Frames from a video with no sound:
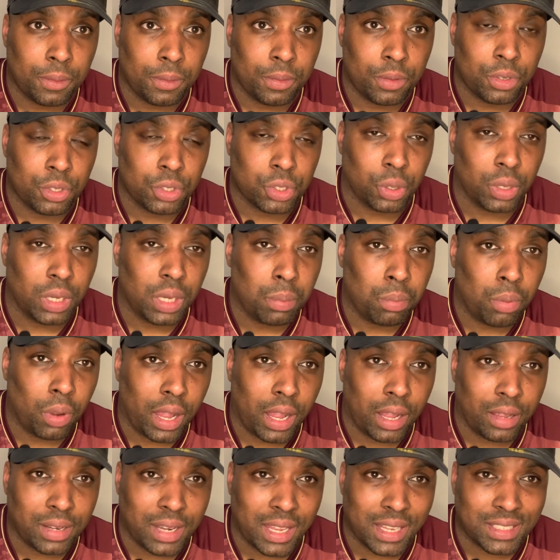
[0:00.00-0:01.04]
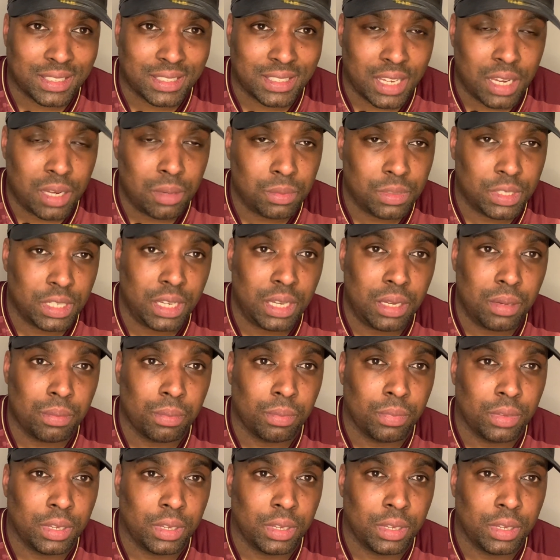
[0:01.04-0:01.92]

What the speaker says: So he put out that same team